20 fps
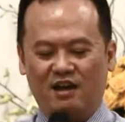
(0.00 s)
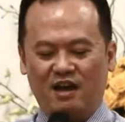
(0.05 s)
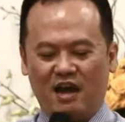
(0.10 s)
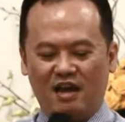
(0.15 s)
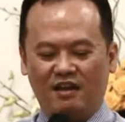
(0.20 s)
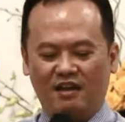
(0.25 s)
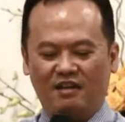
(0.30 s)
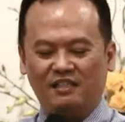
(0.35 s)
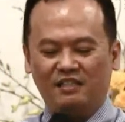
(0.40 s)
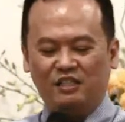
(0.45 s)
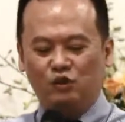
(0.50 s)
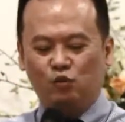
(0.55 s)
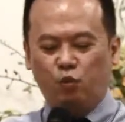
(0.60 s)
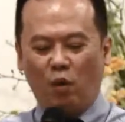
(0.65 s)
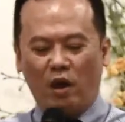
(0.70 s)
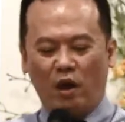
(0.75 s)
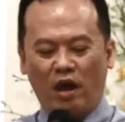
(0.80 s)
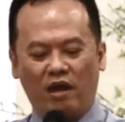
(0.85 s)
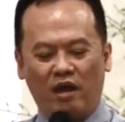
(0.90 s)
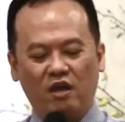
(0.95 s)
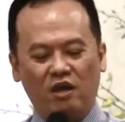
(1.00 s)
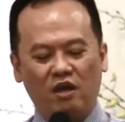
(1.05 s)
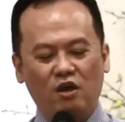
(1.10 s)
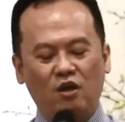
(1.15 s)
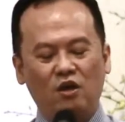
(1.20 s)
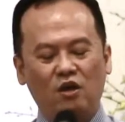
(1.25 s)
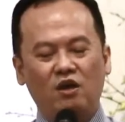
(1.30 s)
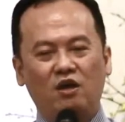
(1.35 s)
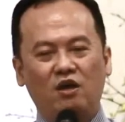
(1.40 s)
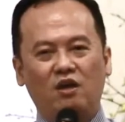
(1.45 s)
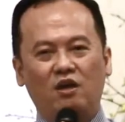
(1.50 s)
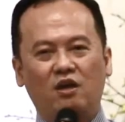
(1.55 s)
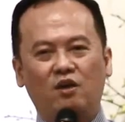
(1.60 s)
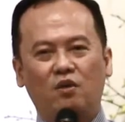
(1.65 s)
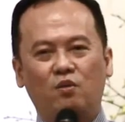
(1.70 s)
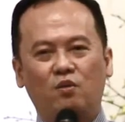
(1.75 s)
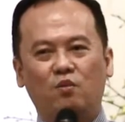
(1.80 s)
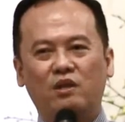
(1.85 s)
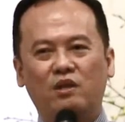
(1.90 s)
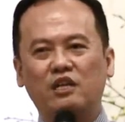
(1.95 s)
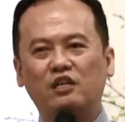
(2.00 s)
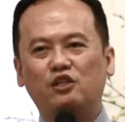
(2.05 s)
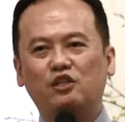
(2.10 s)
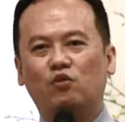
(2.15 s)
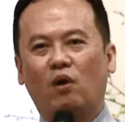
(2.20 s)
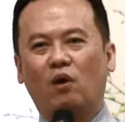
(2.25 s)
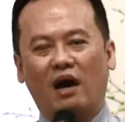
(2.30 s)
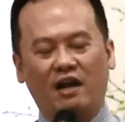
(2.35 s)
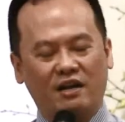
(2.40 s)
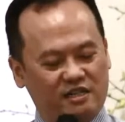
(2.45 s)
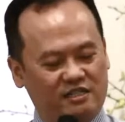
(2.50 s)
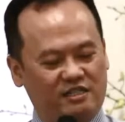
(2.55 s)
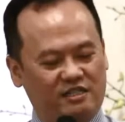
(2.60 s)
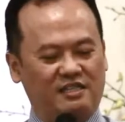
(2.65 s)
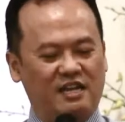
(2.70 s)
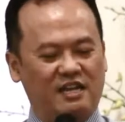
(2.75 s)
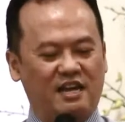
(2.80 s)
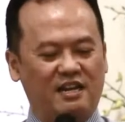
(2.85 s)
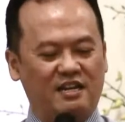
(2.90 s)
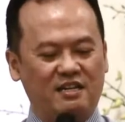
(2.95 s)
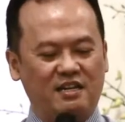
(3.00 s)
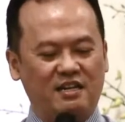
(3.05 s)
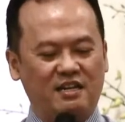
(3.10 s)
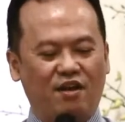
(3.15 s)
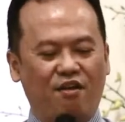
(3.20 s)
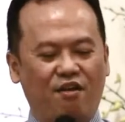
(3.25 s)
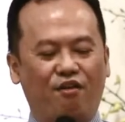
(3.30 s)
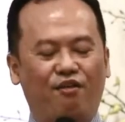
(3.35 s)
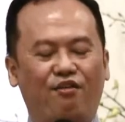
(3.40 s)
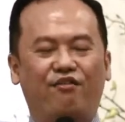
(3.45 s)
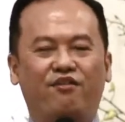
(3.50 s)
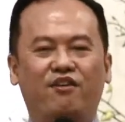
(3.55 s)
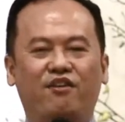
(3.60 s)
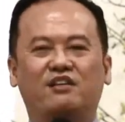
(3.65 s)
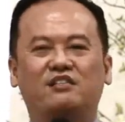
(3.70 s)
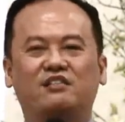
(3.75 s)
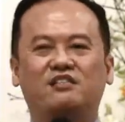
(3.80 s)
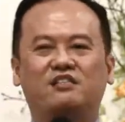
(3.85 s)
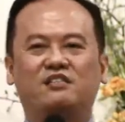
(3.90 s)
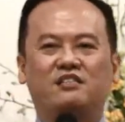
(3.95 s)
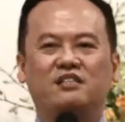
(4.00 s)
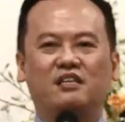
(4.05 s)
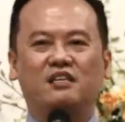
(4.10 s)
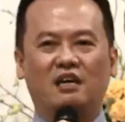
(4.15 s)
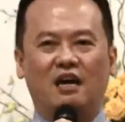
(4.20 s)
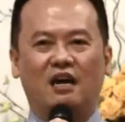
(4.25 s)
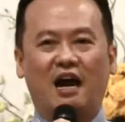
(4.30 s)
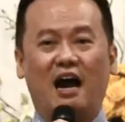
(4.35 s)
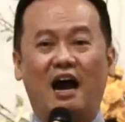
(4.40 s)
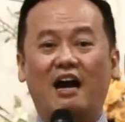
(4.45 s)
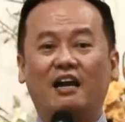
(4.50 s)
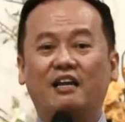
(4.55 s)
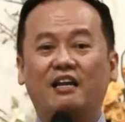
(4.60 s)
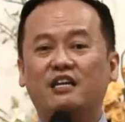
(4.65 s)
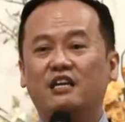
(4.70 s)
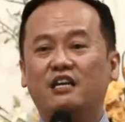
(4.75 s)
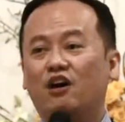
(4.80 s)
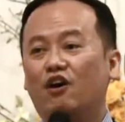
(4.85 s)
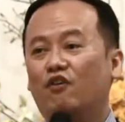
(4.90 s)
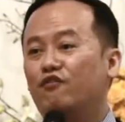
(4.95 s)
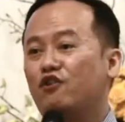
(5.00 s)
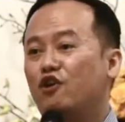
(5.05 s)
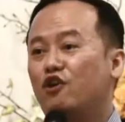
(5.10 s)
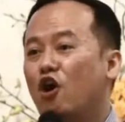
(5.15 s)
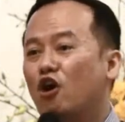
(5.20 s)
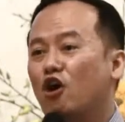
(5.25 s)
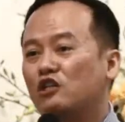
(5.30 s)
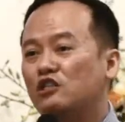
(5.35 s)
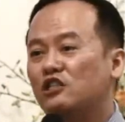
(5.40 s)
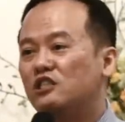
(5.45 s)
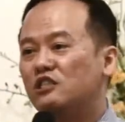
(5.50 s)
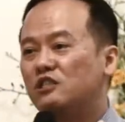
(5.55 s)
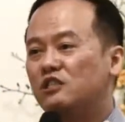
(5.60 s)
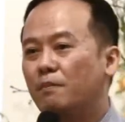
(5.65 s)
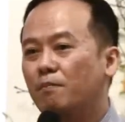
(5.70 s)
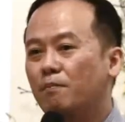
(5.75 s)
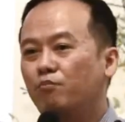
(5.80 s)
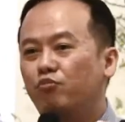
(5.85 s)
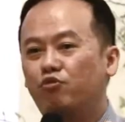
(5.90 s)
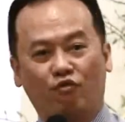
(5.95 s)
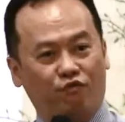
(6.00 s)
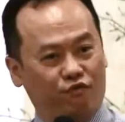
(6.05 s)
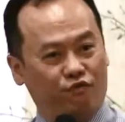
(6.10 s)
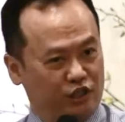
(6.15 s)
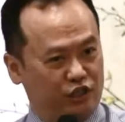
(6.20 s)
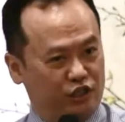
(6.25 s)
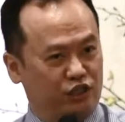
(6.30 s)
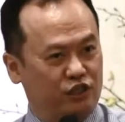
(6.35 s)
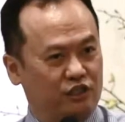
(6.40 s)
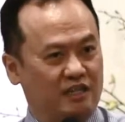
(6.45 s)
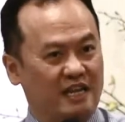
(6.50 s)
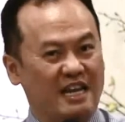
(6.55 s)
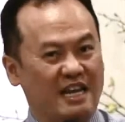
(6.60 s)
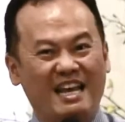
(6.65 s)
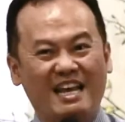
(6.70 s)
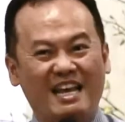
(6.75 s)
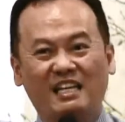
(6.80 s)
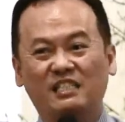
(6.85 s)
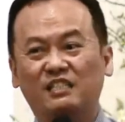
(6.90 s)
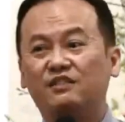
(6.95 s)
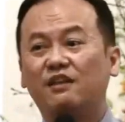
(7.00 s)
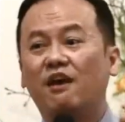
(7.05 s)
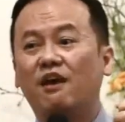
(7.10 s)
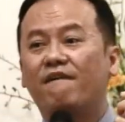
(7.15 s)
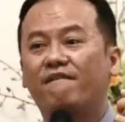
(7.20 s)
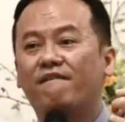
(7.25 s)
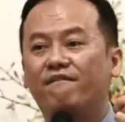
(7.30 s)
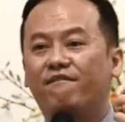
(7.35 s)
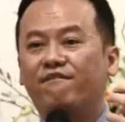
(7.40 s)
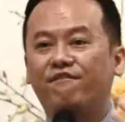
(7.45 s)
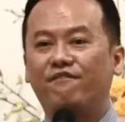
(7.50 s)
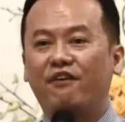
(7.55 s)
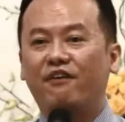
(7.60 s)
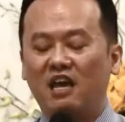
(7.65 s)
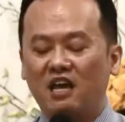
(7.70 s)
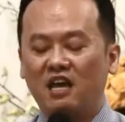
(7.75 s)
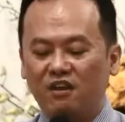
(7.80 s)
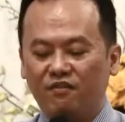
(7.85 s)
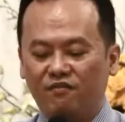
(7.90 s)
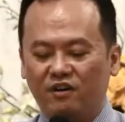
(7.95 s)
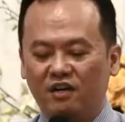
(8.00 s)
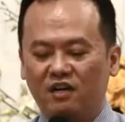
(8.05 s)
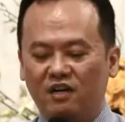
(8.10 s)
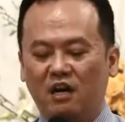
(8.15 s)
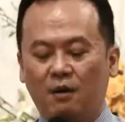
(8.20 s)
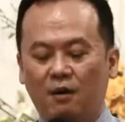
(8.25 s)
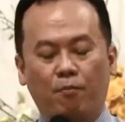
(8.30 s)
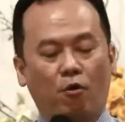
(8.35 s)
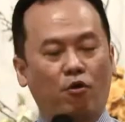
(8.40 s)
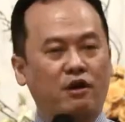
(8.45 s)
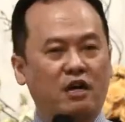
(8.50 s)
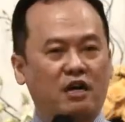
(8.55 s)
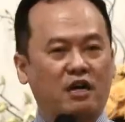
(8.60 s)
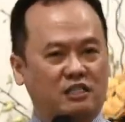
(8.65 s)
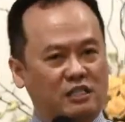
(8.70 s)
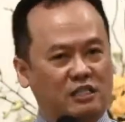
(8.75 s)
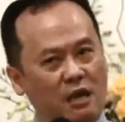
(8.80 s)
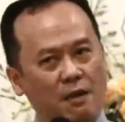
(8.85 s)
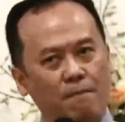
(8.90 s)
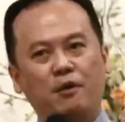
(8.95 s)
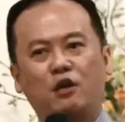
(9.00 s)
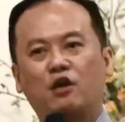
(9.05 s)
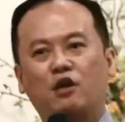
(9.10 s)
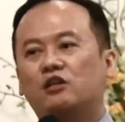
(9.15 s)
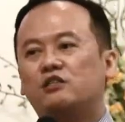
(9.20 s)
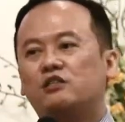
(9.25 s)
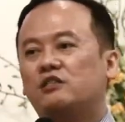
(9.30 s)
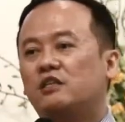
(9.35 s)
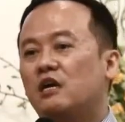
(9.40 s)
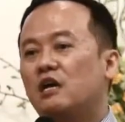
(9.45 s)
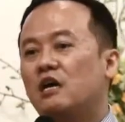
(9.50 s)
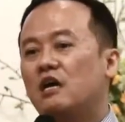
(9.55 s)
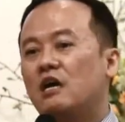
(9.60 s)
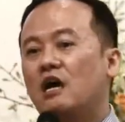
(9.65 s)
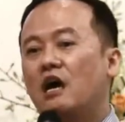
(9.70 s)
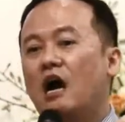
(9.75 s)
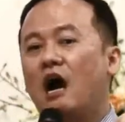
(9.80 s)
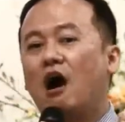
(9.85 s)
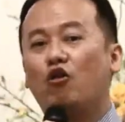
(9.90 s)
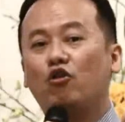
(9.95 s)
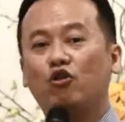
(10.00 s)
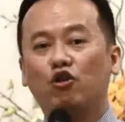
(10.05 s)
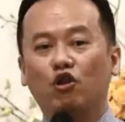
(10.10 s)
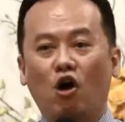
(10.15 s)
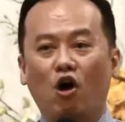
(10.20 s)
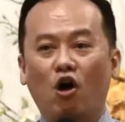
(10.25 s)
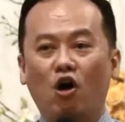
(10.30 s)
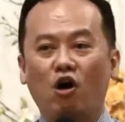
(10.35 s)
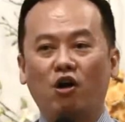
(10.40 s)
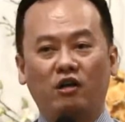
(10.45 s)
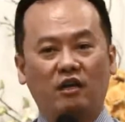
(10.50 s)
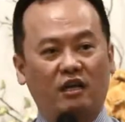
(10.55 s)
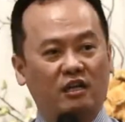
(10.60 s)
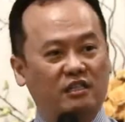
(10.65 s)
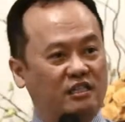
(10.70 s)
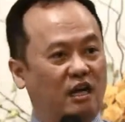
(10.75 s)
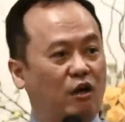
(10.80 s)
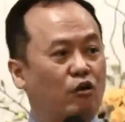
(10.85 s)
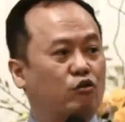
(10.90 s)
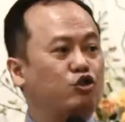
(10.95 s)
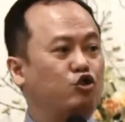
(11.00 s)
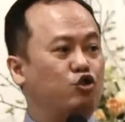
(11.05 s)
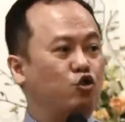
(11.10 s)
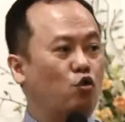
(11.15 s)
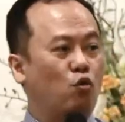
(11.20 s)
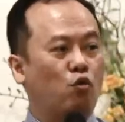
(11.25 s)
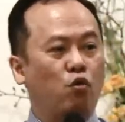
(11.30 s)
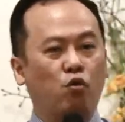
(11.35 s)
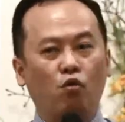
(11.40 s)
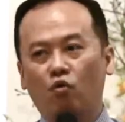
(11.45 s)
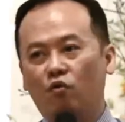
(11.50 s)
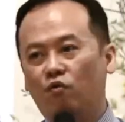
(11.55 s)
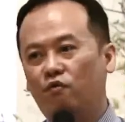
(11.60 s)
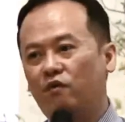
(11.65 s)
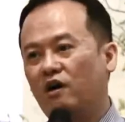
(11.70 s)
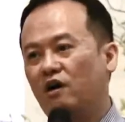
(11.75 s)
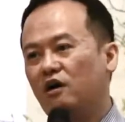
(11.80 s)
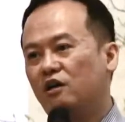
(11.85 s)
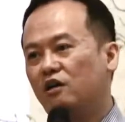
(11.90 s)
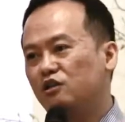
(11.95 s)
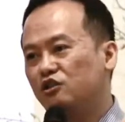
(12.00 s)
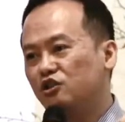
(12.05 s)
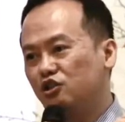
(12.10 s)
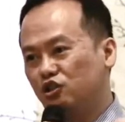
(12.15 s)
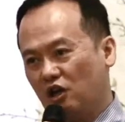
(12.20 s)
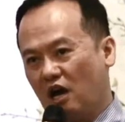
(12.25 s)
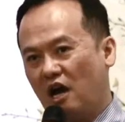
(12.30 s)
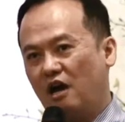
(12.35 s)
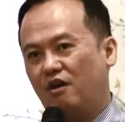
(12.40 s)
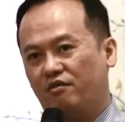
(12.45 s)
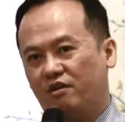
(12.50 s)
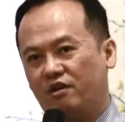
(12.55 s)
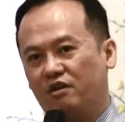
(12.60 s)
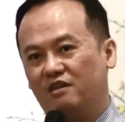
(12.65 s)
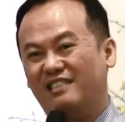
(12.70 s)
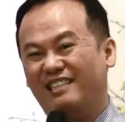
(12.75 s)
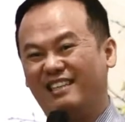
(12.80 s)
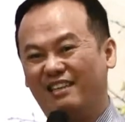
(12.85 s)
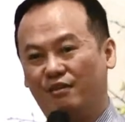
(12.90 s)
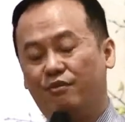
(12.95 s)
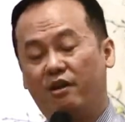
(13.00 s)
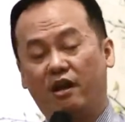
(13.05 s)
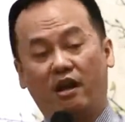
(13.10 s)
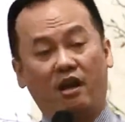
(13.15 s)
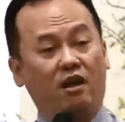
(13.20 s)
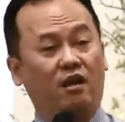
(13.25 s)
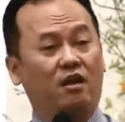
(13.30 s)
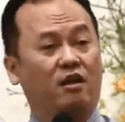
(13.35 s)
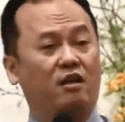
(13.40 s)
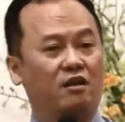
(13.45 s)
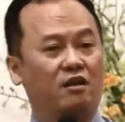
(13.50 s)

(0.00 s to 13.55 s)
And this is where we need to understand this idea of God's provision, His favor upon us, because our God is our Jehovah Jireh, Yireh.